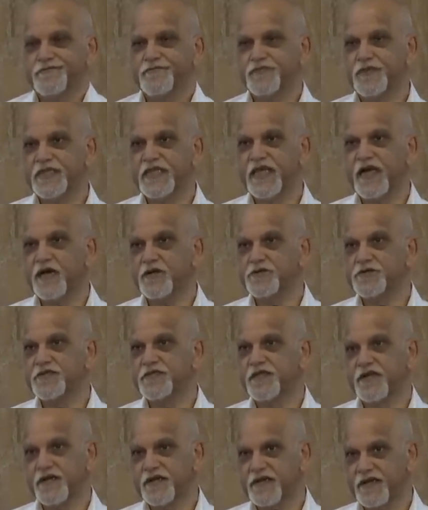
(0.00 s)

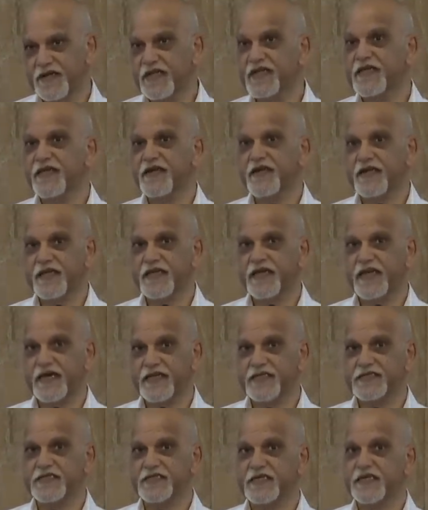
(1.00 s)
without really
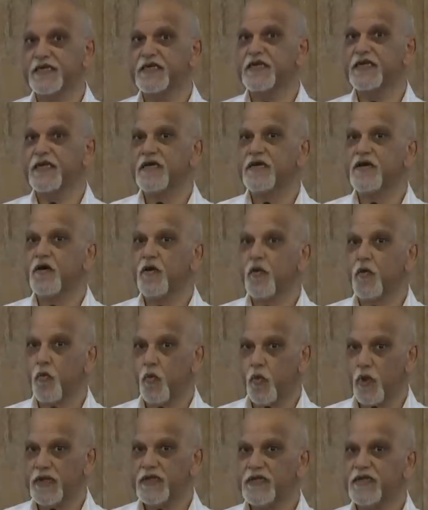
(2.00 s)
realizing
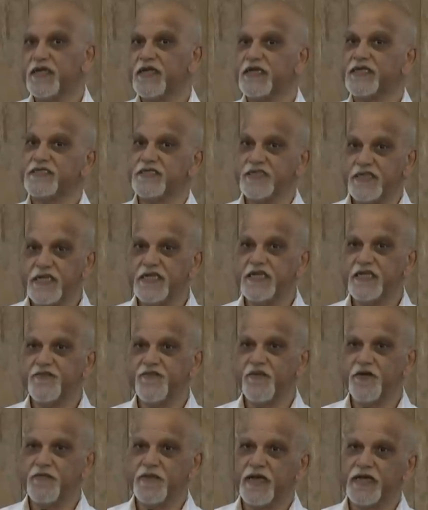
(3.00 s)
what is needed
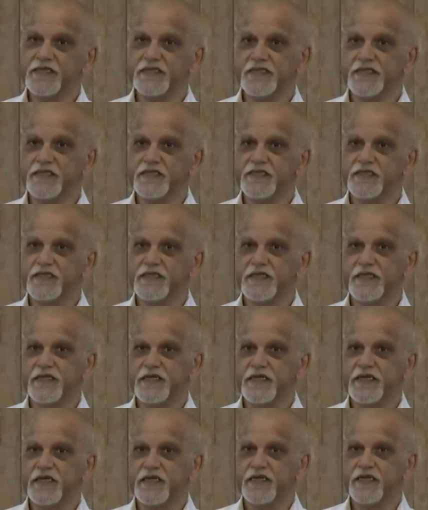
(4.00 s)
from us
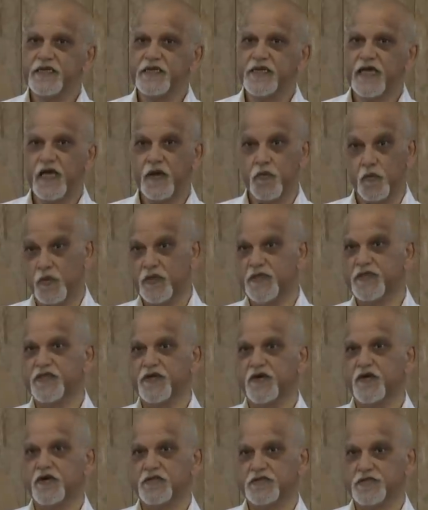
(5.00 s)
and what
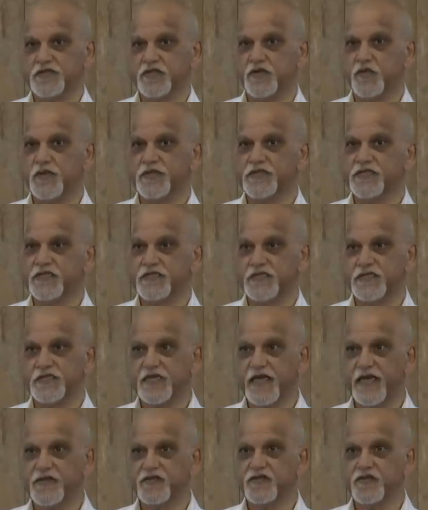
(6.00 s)
the consequences is
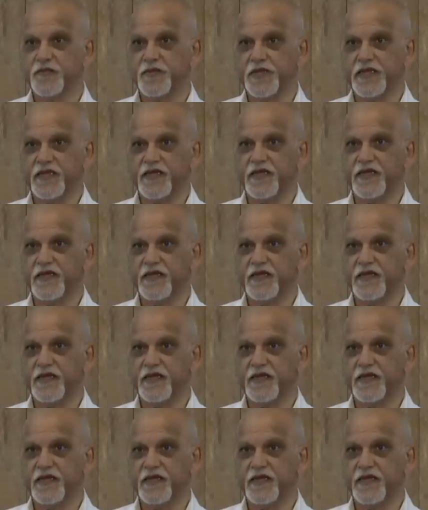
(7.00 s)
going to be.